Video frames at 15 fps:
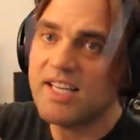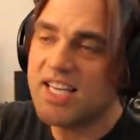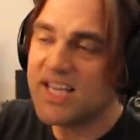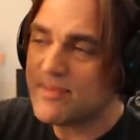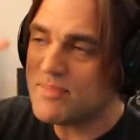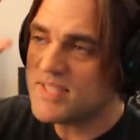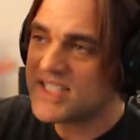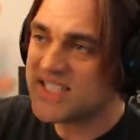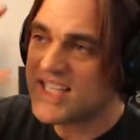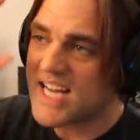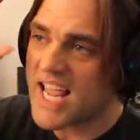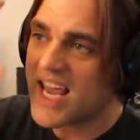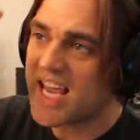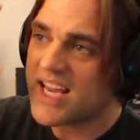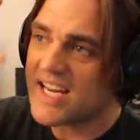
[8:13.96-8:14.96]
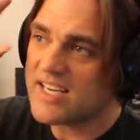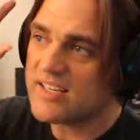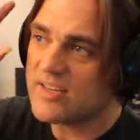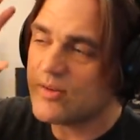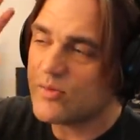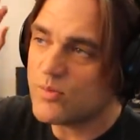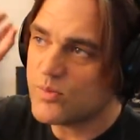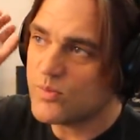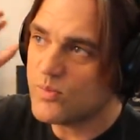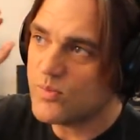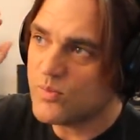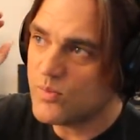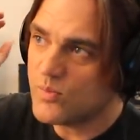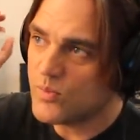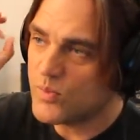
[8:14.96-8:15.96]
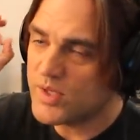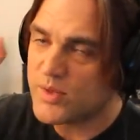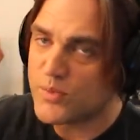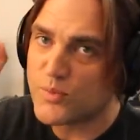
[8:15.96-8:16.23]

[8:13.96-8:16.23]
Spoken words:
him staying with